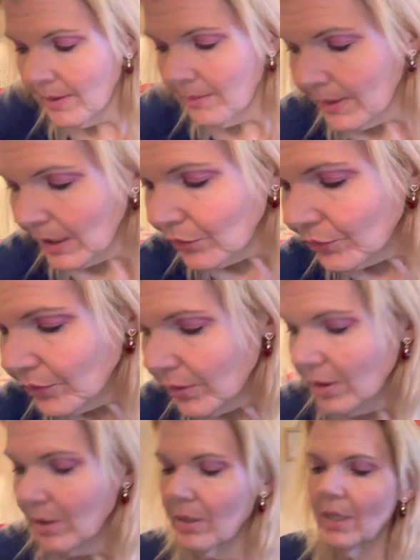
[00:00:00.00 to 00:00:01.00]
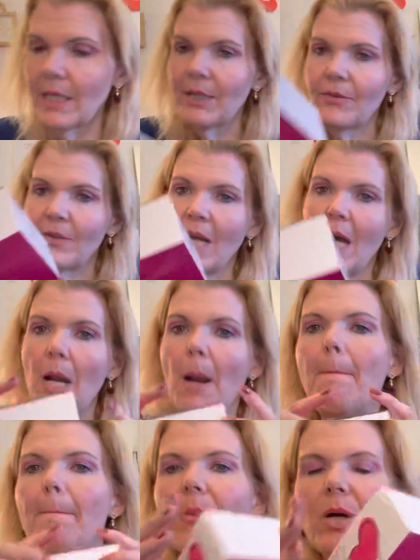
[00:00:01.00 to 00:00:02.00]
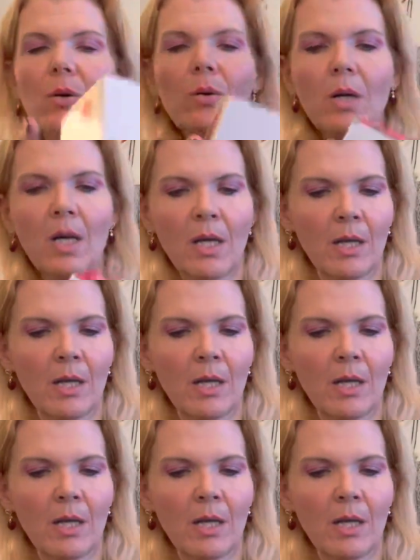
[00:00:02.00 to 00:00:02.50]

and make sure it's not broke.